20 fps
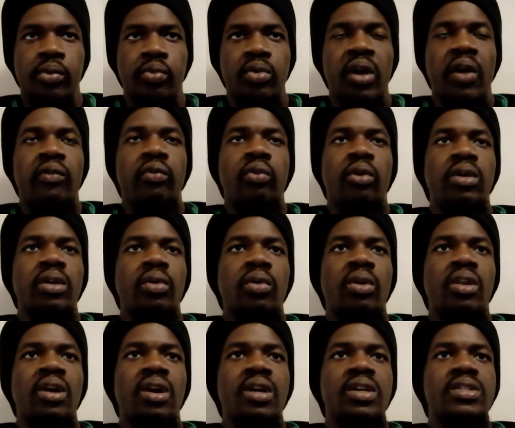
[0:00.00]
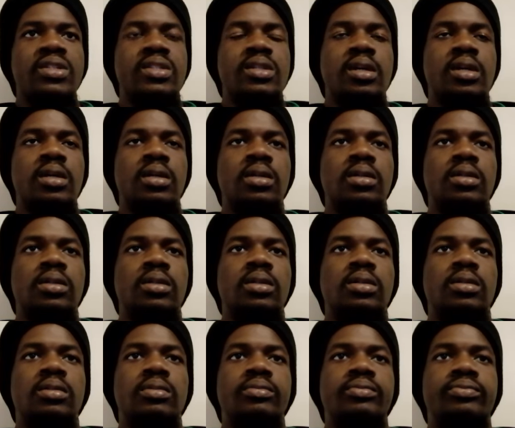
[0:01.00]
we have won our last
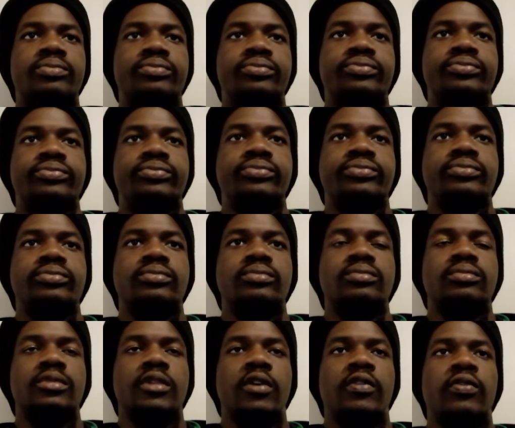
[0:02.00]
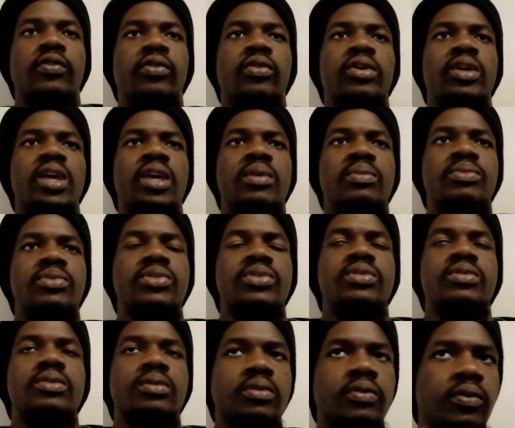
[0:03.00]
4
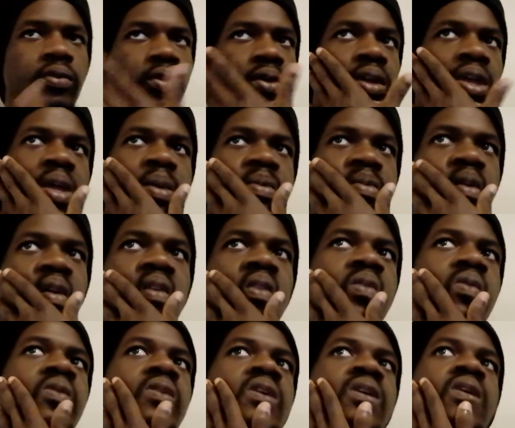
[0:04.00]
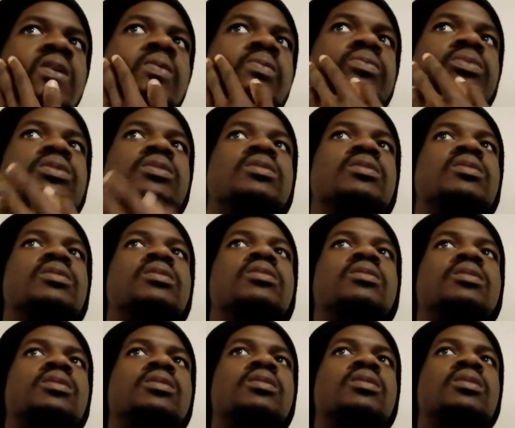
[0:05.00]
games or 3 games.
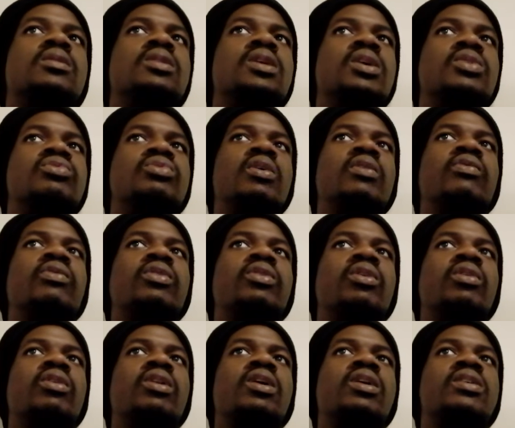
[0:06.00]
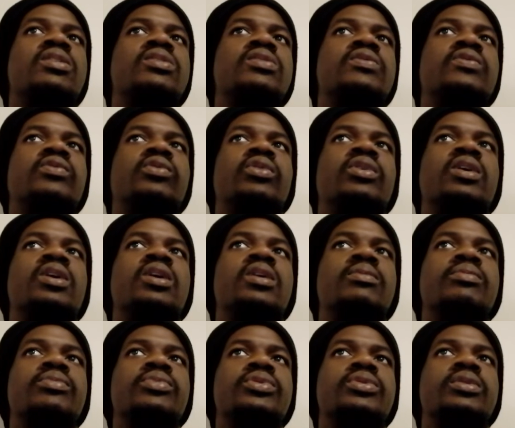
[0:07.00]
Yes, we have won our last 4
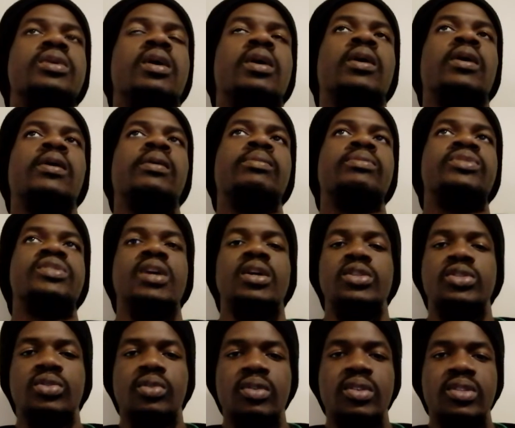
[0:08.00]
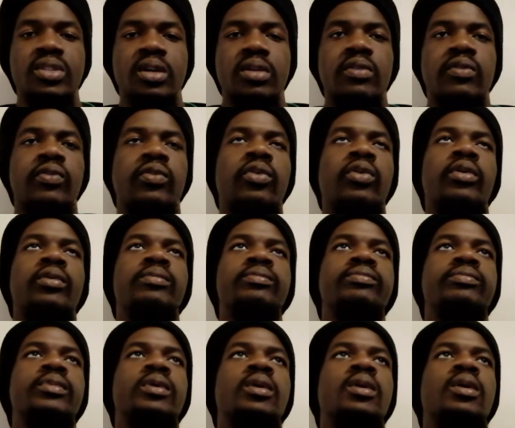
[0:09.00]
games. Sancho is on form.